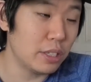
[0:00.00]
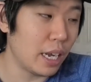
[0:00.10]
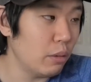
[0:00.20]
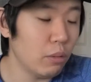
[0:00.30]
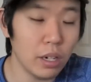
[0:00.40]

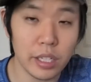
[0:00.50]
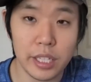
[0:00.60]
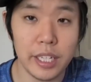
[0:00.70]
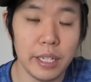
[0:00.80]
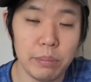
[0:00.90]
I wanna
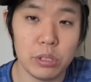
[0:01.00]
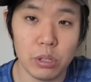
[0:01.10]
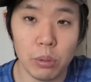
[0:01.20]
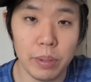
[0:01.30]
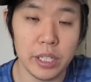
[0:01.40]
keep
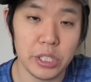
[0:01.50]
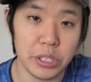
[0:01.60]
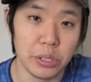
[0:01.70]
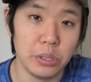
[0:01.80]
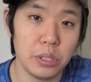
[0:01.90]
so many
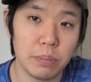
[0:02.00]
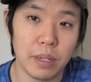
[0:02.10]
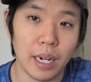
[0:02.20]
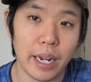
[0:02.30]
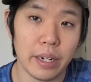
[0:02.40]
shoes,
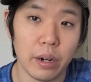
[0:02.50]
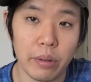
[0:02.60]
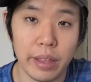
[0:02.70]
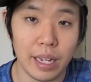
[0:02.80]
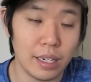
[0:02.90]
but I know
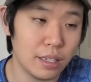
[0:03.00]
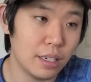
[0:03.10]
that